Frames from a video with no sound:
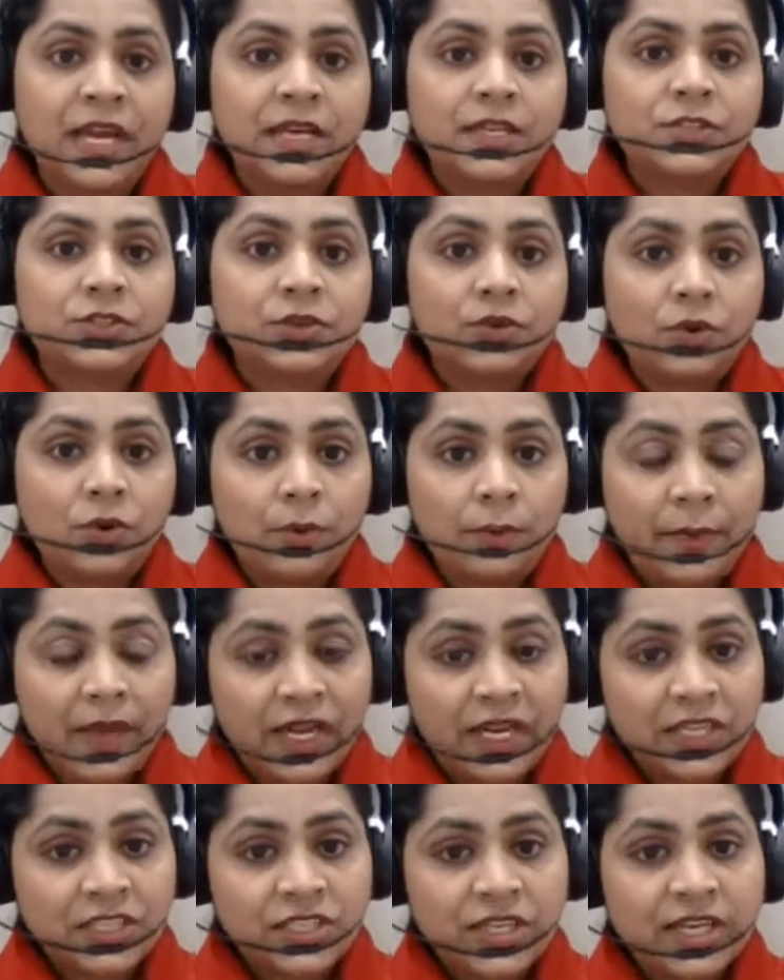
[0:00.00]
So
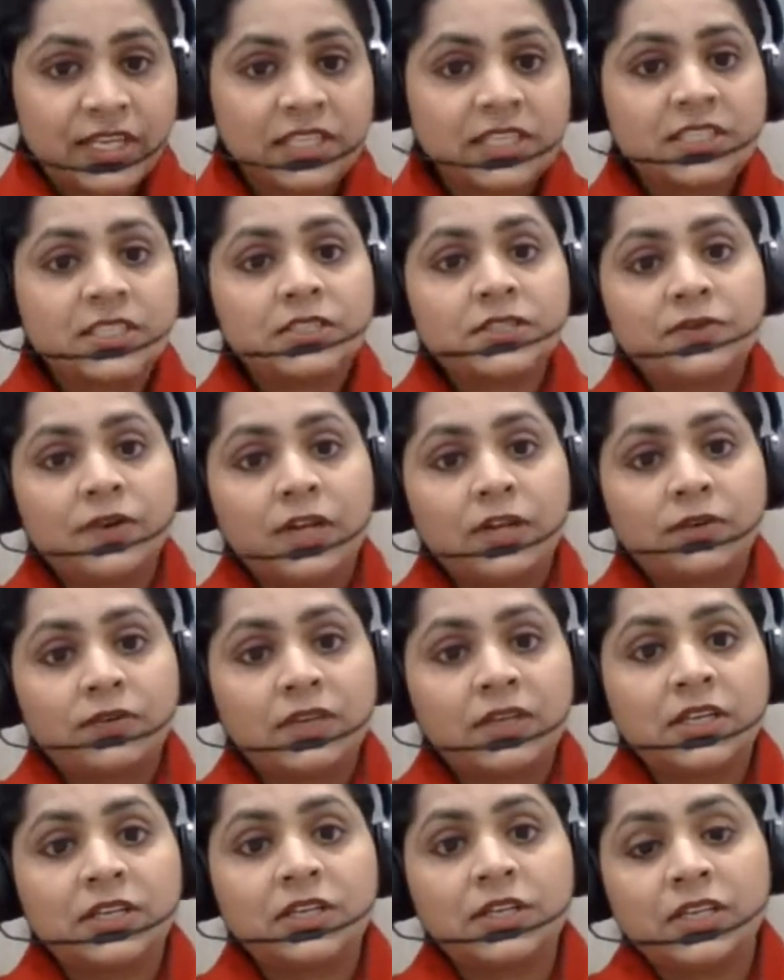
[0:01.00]
meningitis is one of
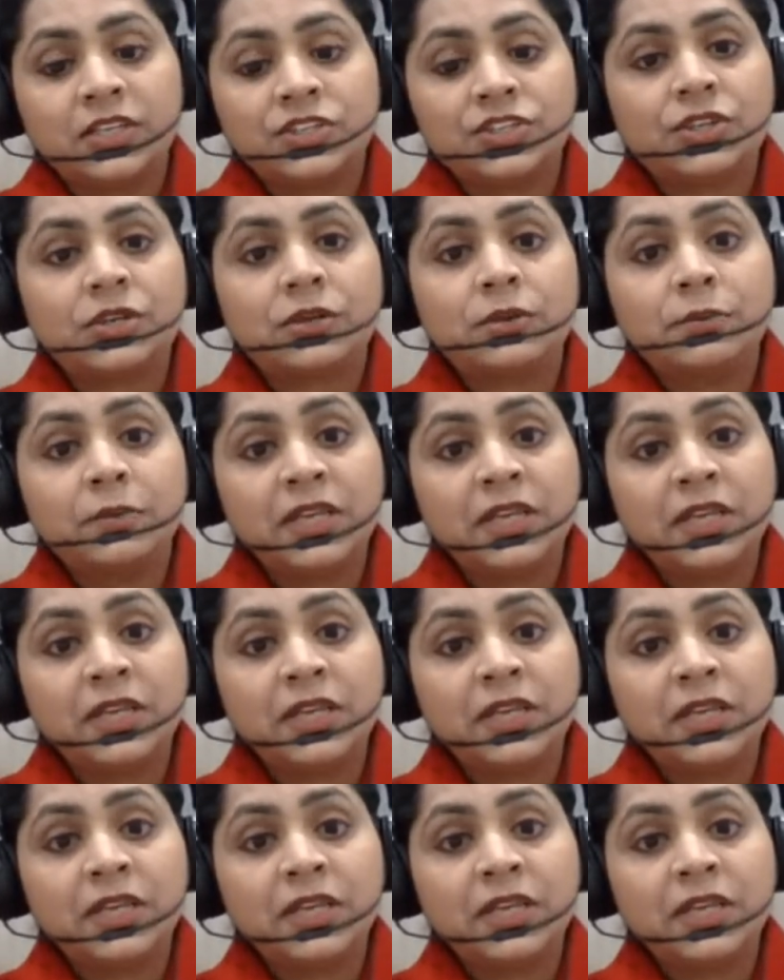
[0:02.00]
the condition.